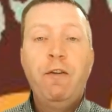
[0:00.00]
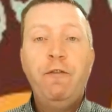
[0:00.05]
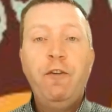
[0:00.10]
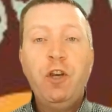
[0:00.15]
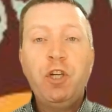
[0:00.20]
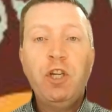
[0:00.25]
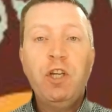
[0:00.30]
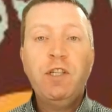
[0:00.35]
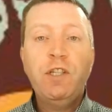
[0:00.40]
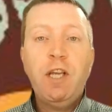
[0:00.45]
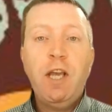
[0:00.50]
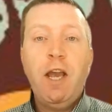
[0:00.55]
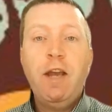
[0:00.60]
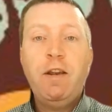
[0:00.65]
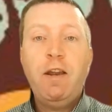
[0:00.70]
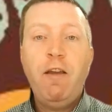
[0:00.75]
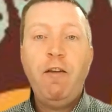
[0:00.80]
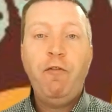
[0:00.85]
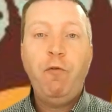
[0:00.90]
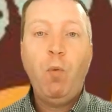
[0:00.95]
Fischer
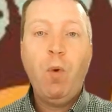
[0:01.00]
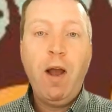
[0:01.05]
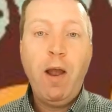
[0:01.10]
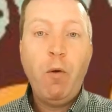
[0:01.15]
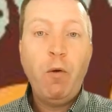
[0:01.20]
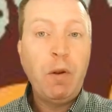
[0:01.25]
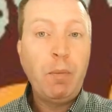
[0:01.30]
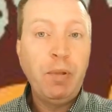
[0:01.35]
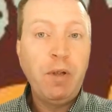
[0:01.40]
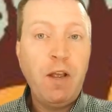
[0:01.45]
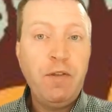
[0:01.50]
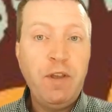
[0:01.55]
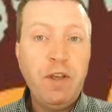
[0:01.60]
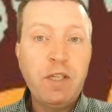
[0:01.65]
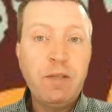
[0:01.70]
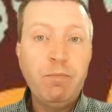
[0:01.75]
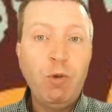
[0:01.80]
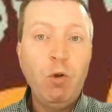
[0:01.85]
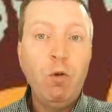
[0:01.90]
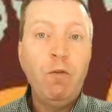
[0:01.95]
said if White would have played
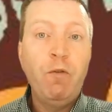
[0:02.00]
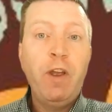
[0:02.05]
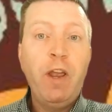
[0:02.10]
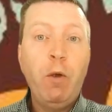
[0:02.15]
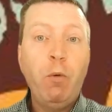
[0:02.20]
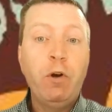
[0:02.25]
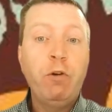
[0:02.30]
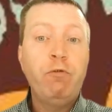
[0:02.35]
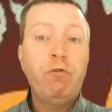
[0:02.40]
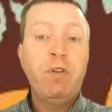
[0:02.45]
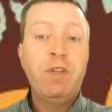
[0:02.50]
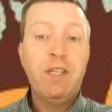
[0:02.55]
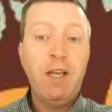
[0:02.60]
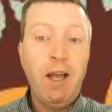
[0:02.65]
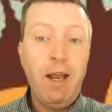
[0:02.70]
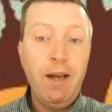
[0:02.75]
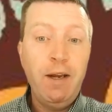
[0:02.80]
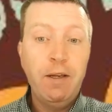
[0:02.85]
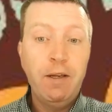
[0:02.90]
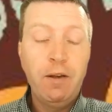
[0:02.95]
this move, he would have
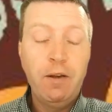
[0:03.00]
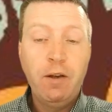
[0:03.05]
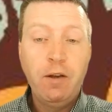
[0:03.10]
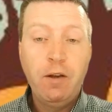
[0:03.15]
resigned.